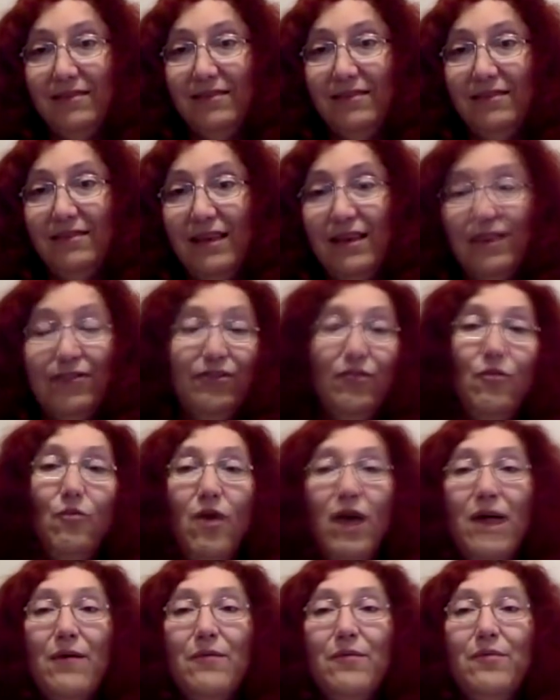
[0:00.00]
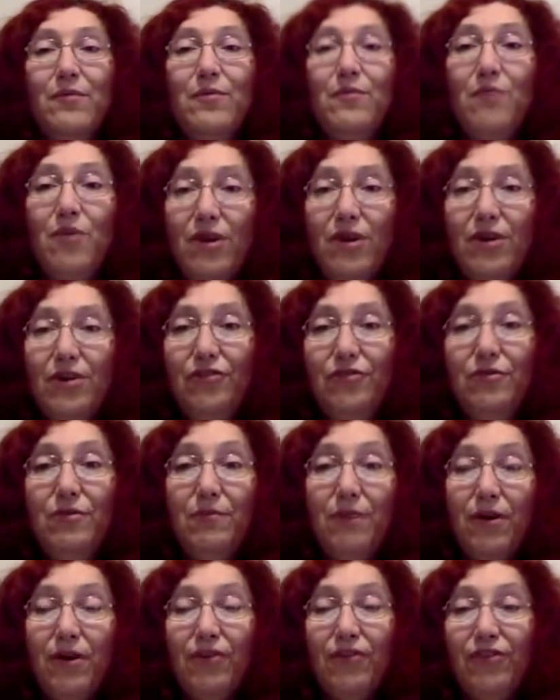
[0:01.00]
it's like, so why would we want to do a
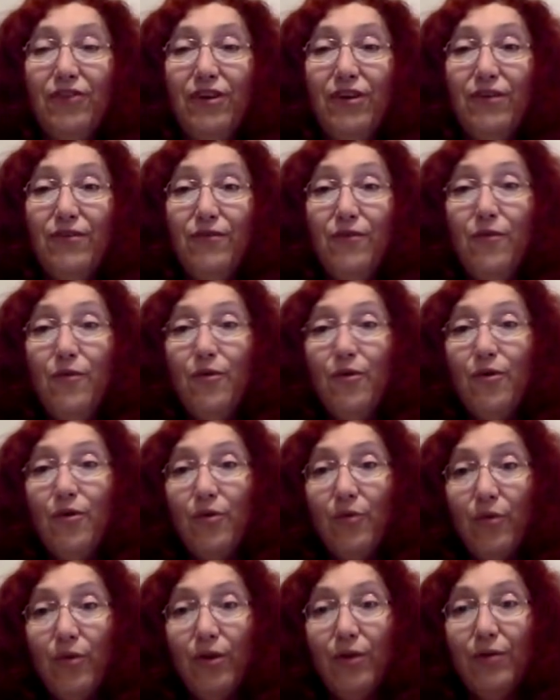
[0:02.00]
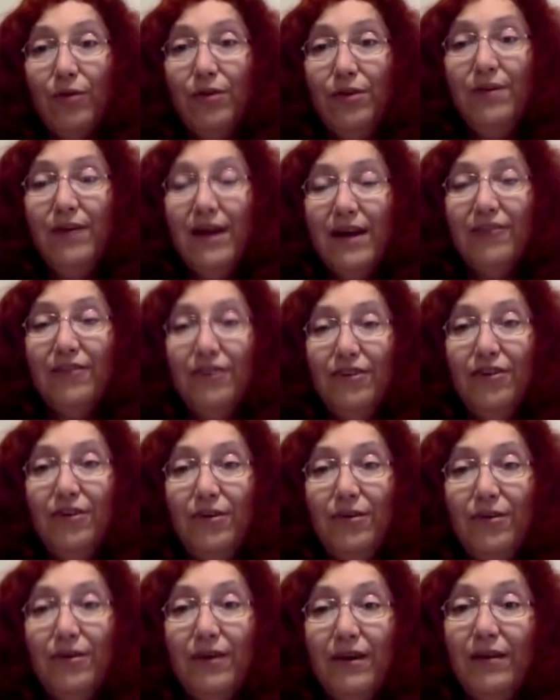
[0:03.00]
Bard's Tale four or work with you guys to
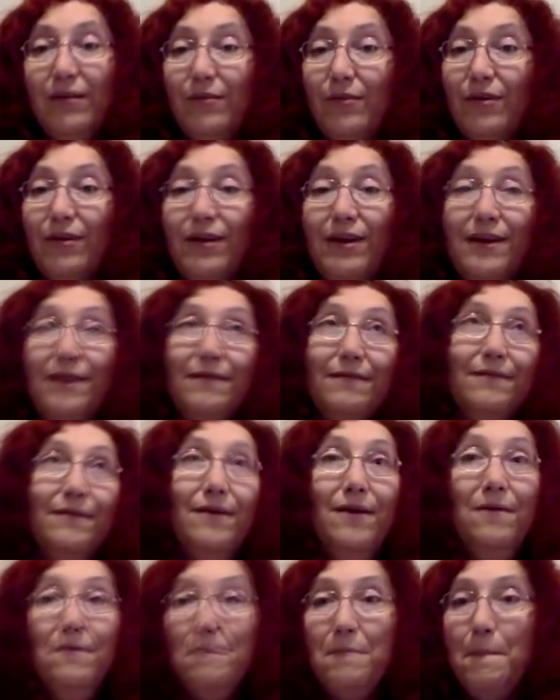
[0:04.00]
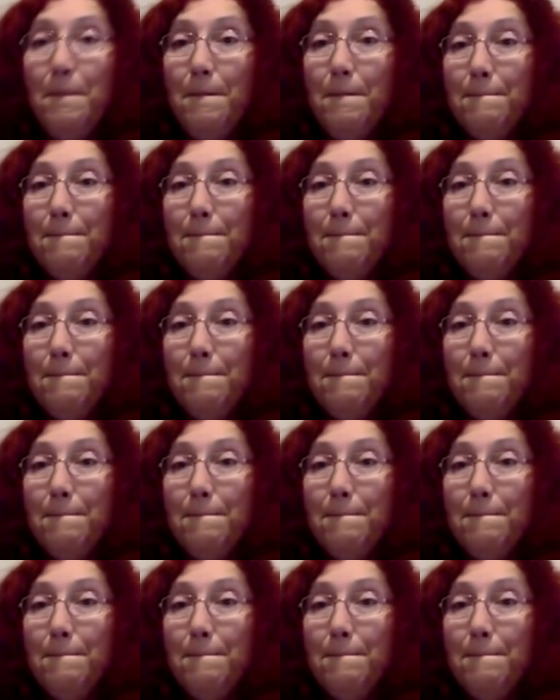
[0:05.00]
do it? And we're like, well,